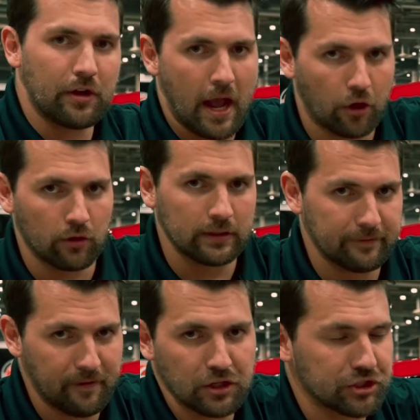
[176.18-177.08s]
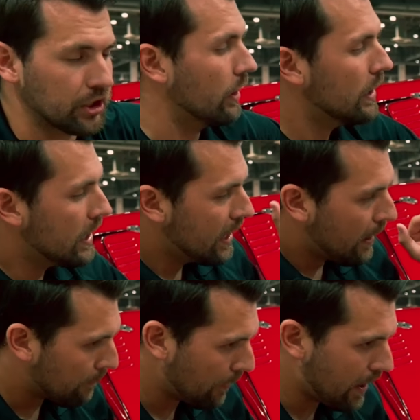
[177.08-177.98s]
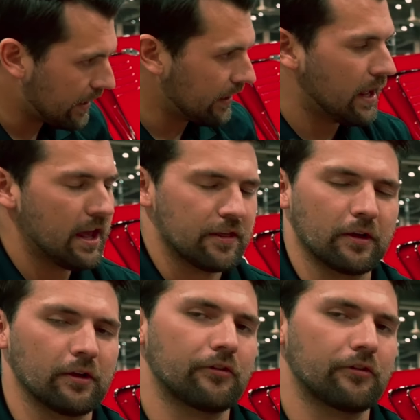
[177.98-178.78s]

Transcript: are not currently functional, but there